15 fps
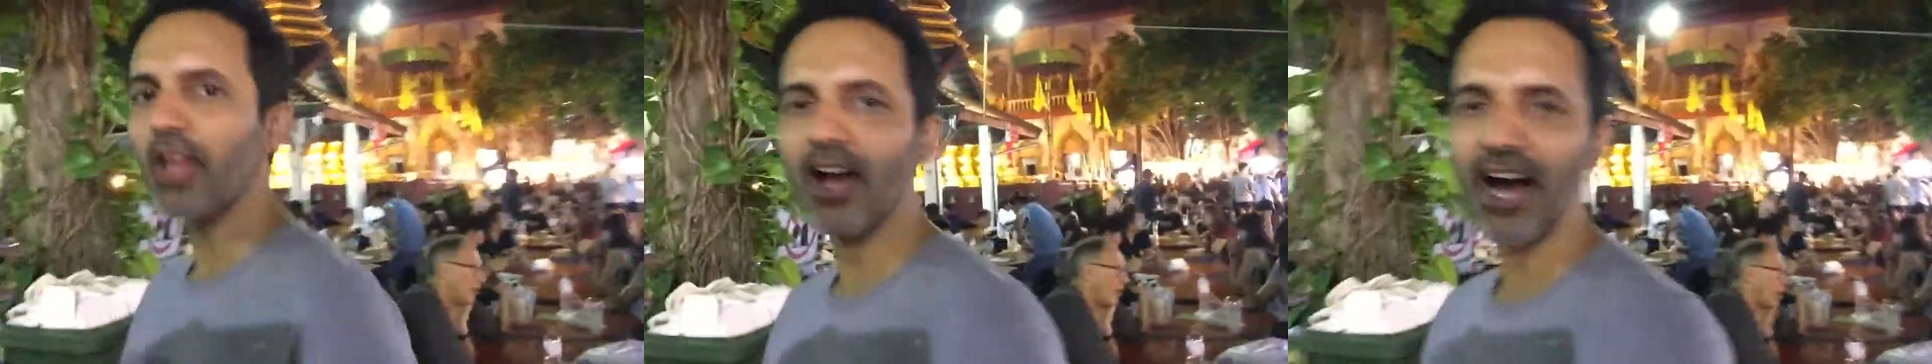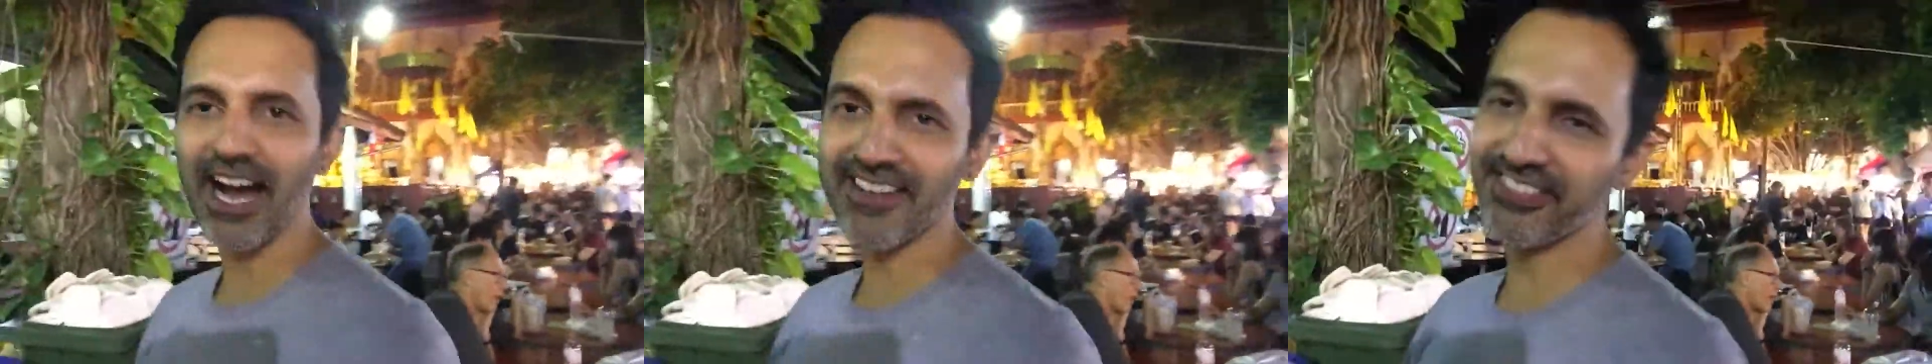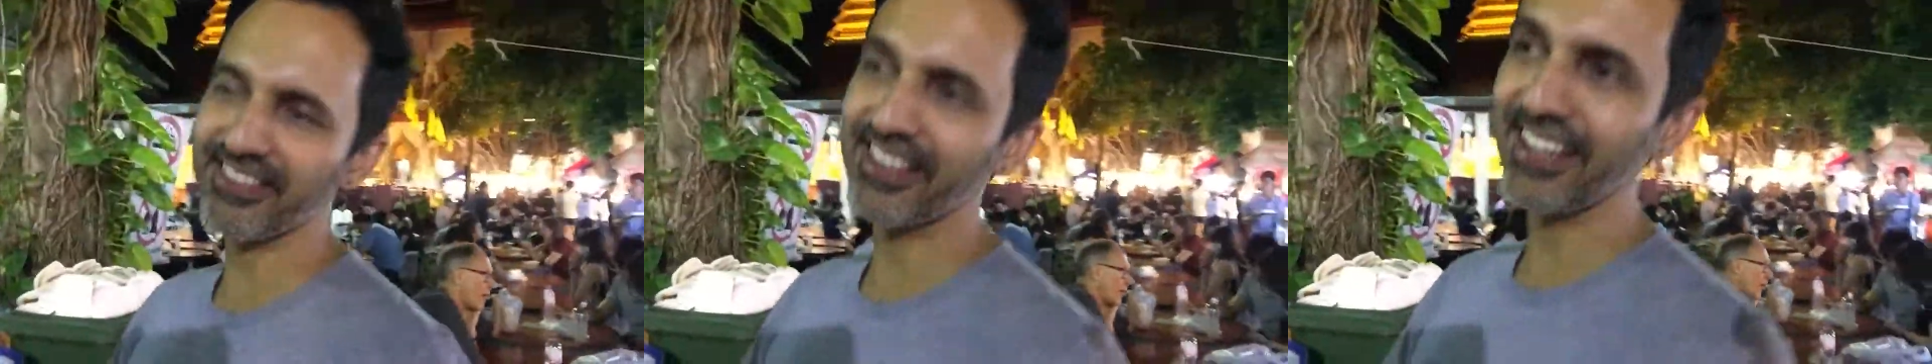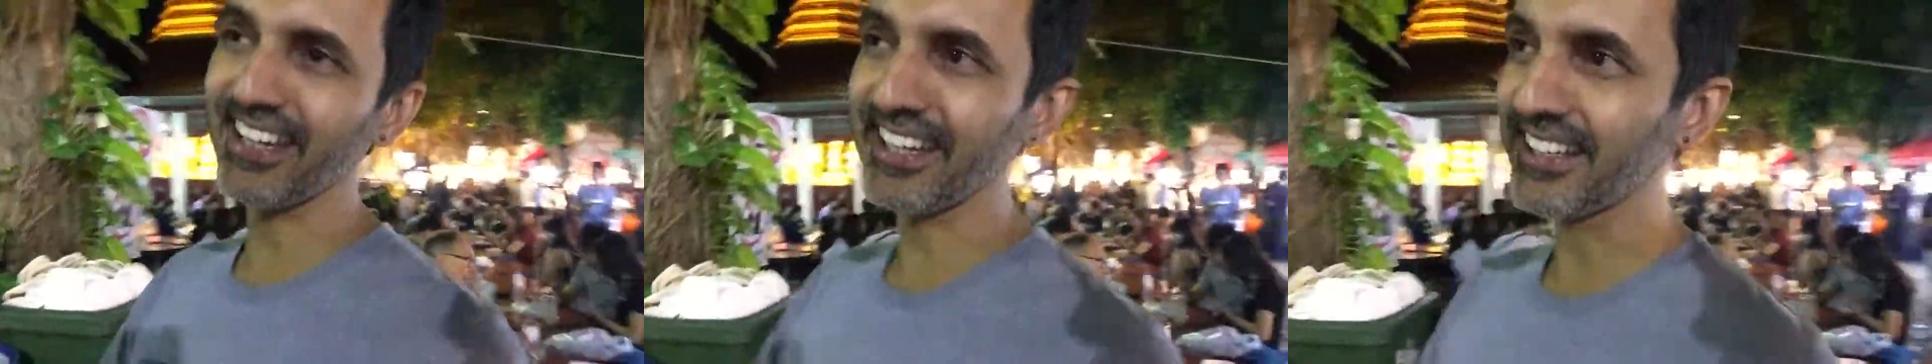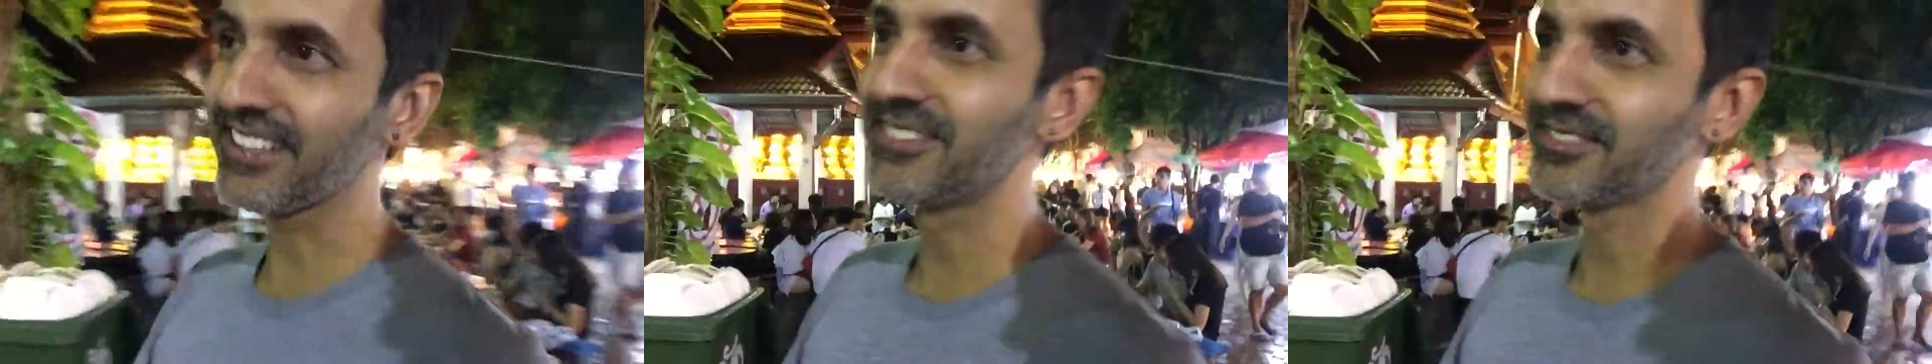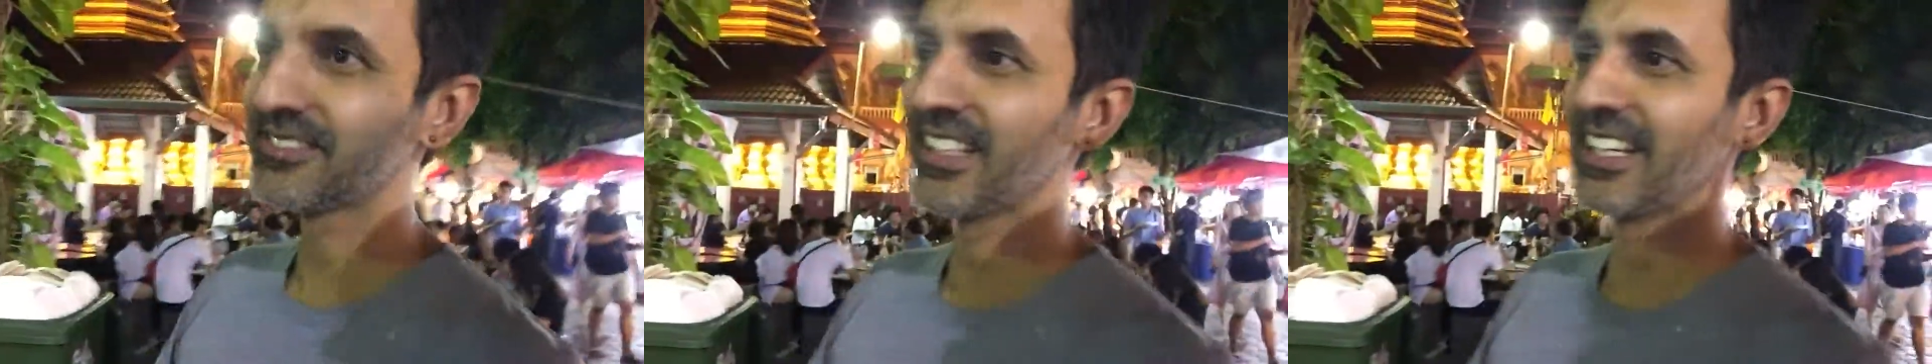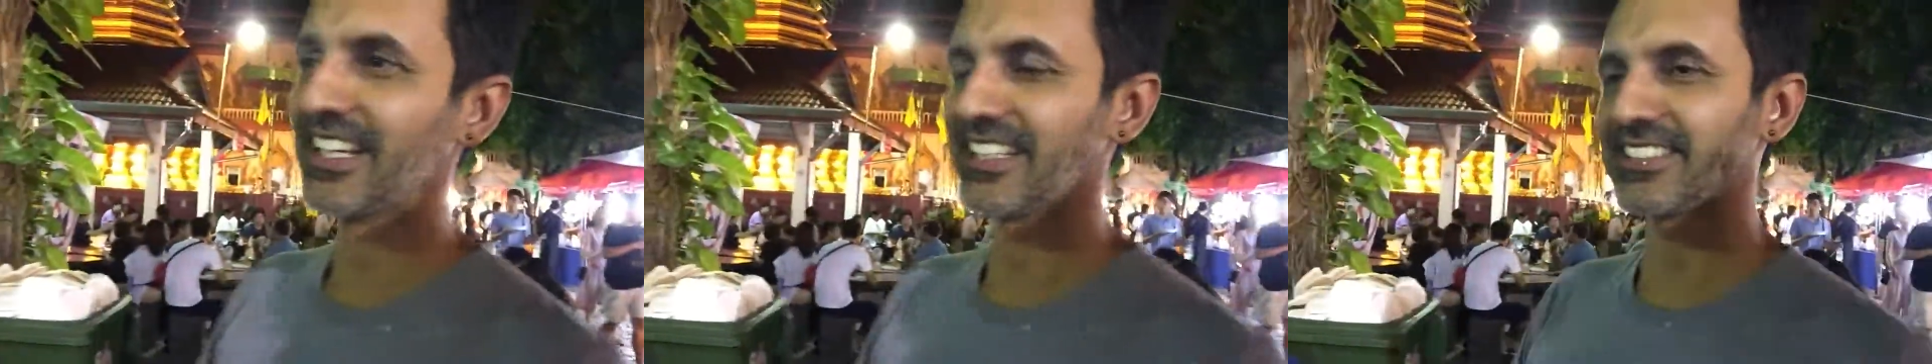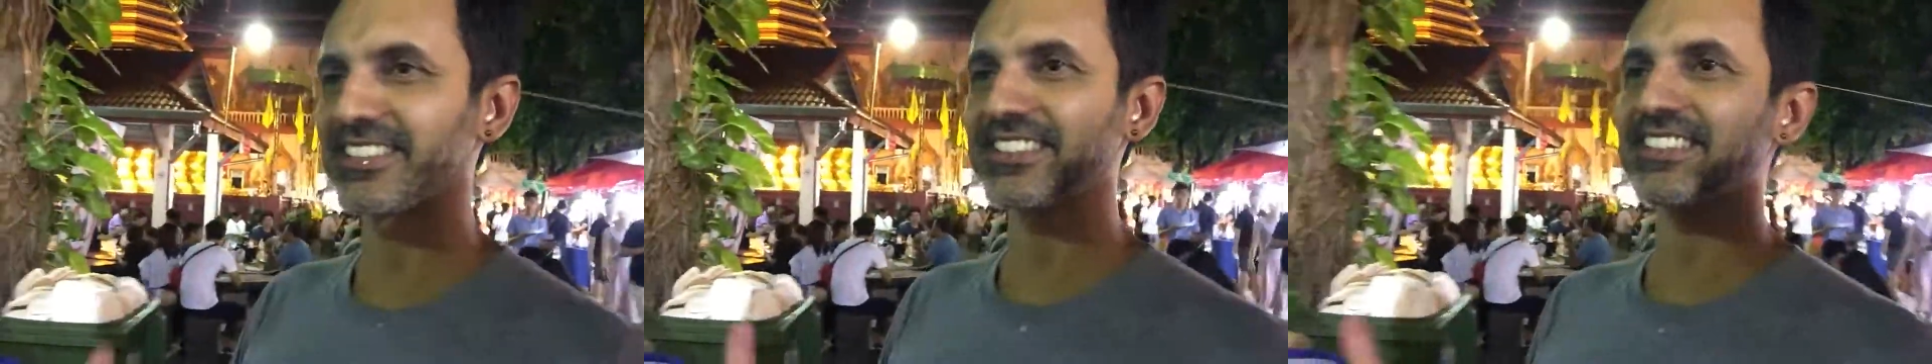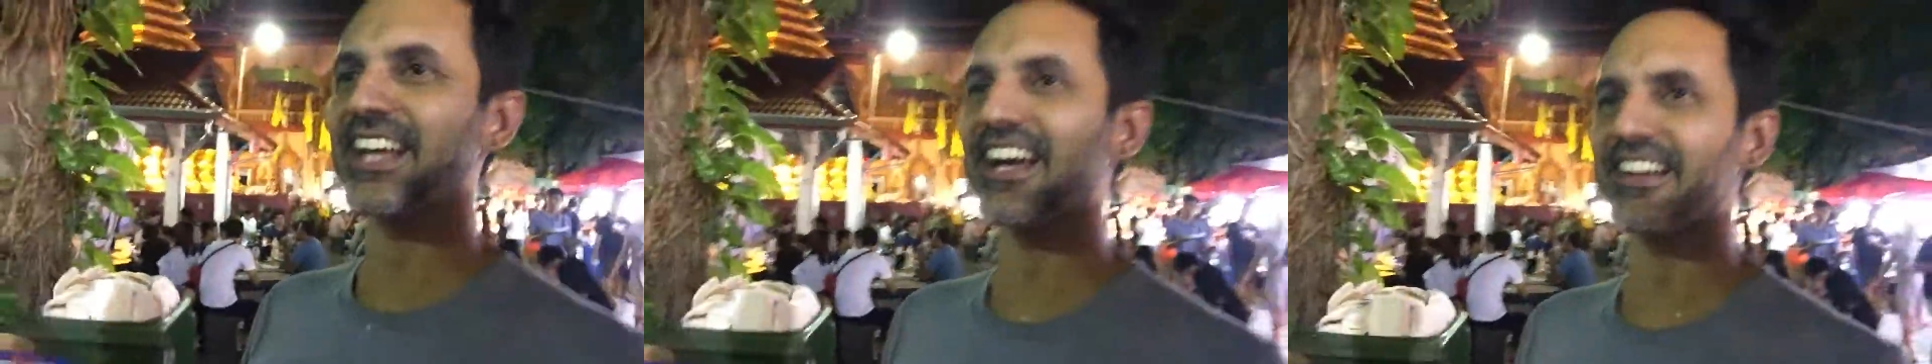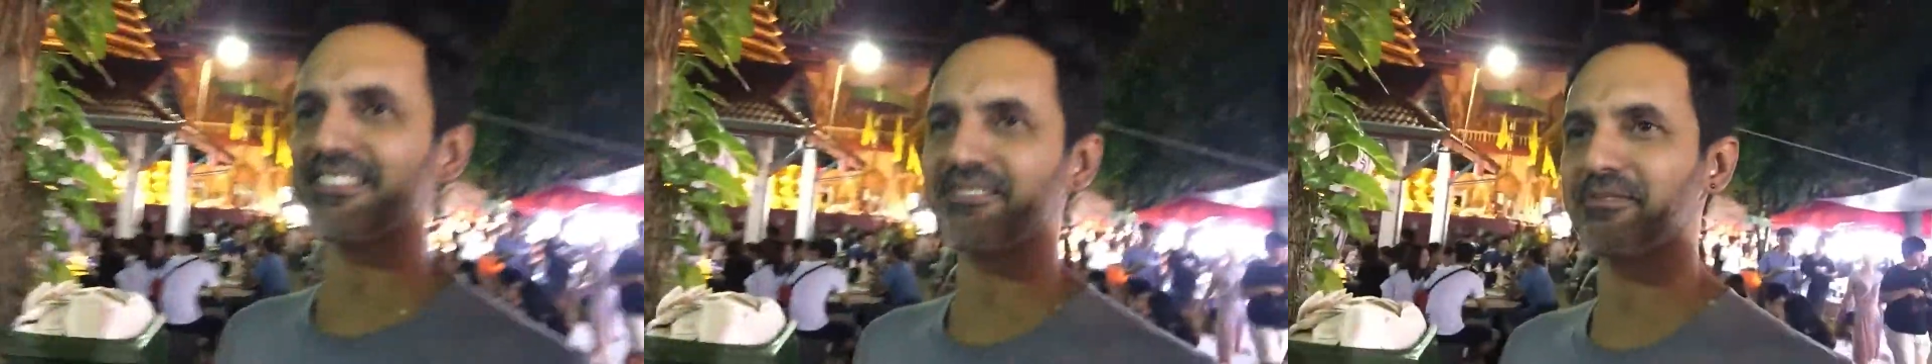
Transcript: I think it's just like